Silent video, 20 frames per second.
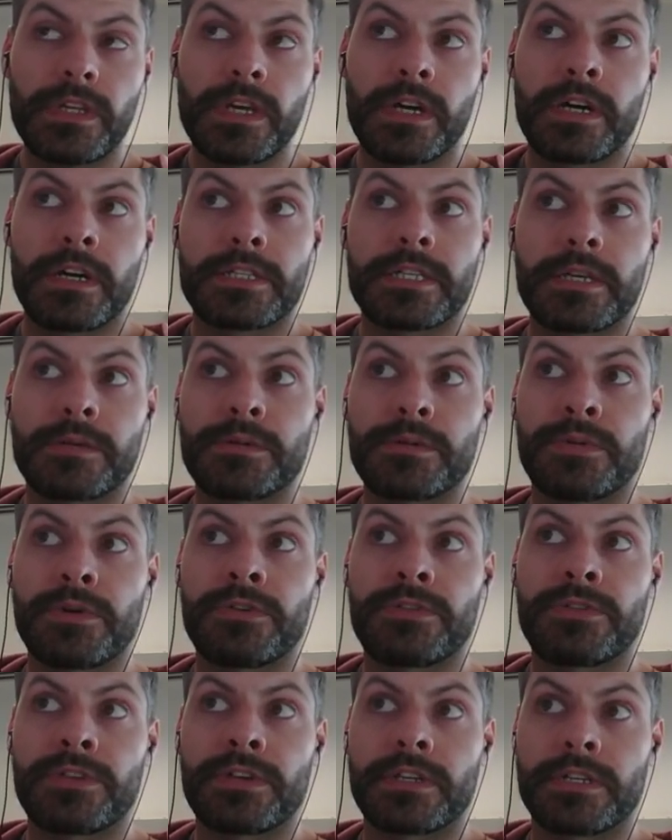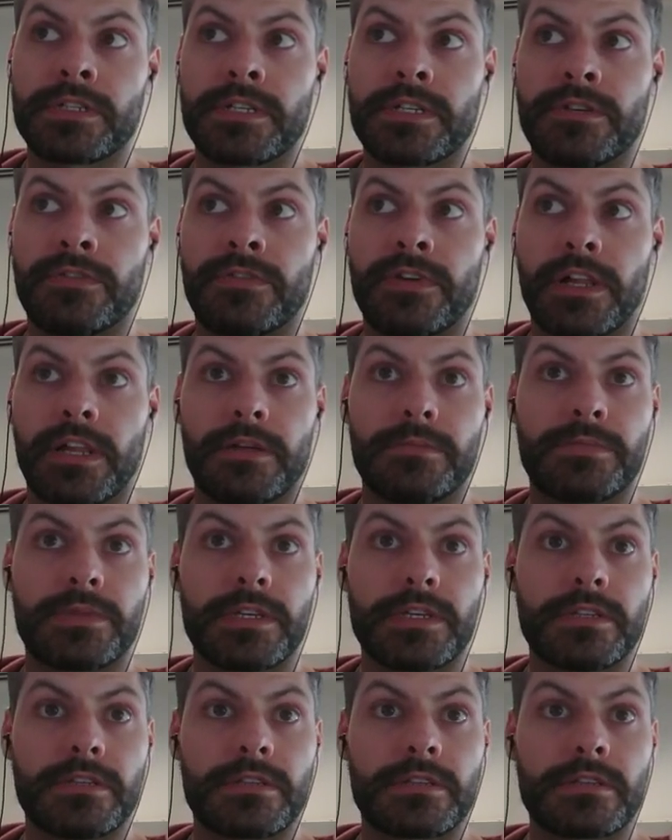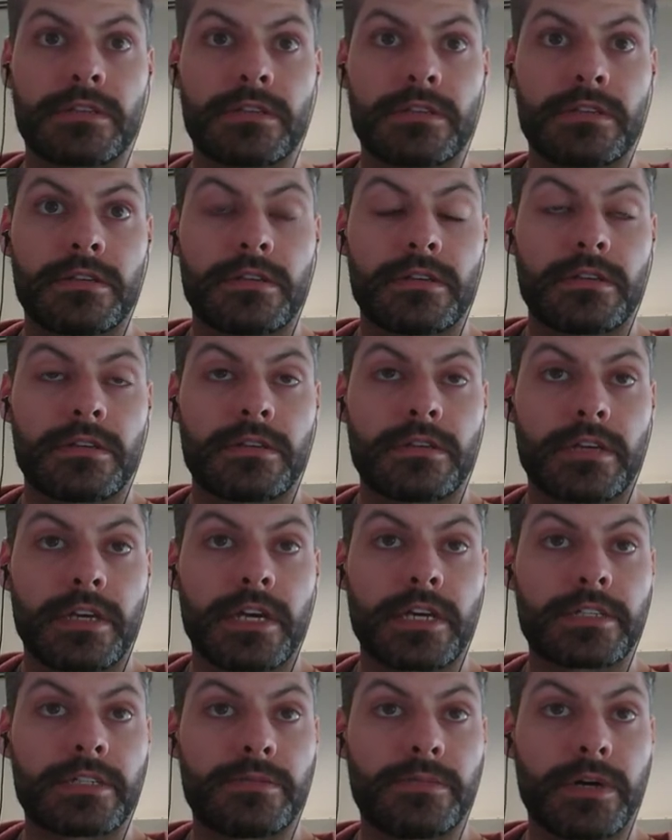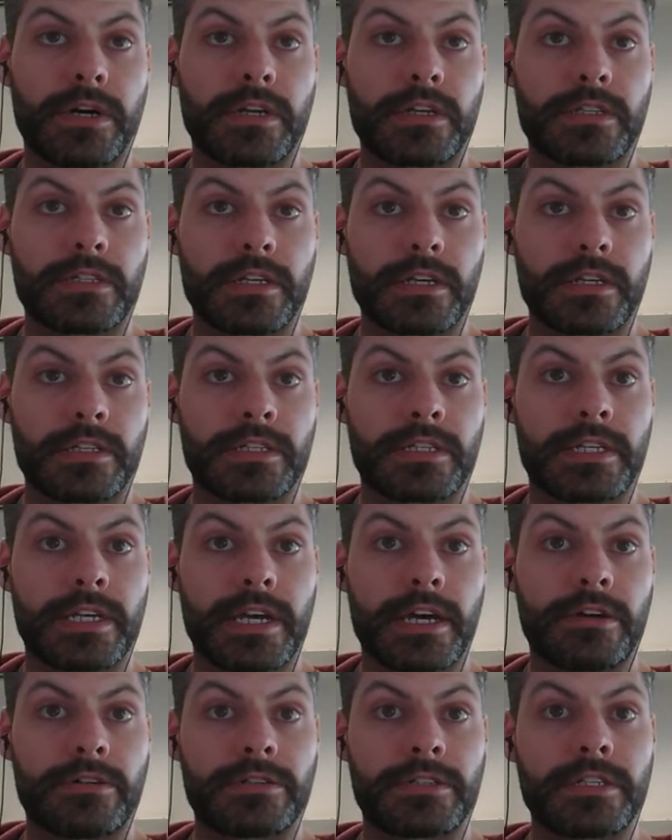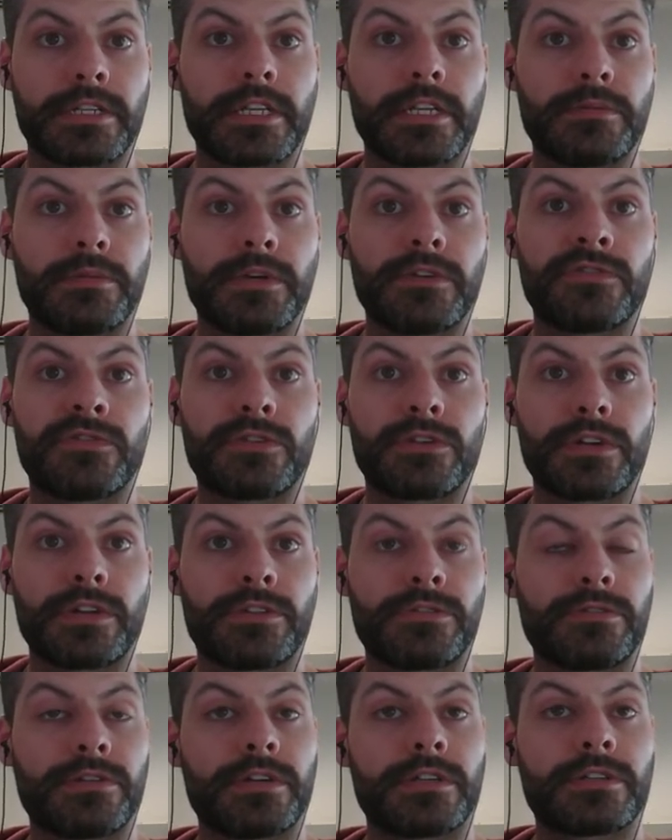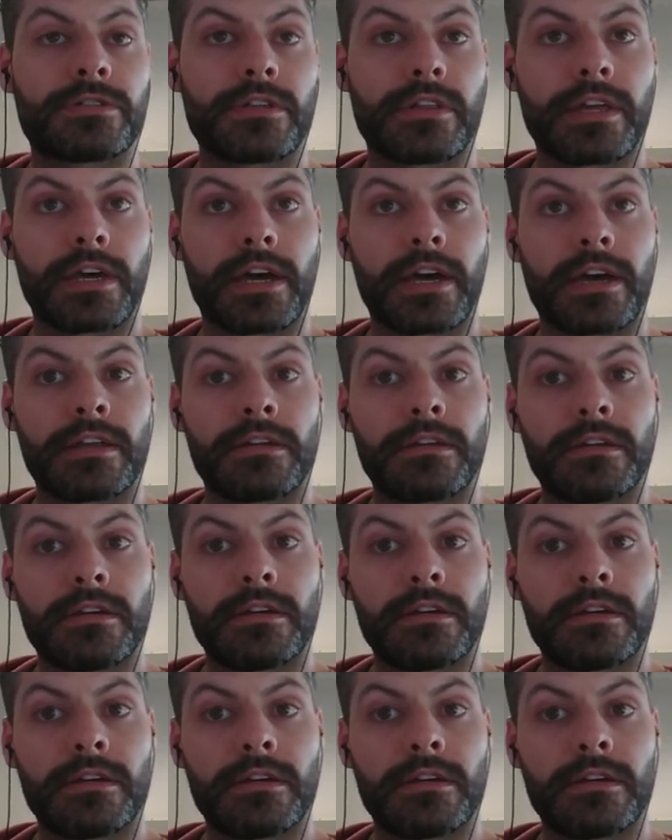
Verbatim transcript: it's up to Prothena to develop these antibodies against Tau and TDP-43 so that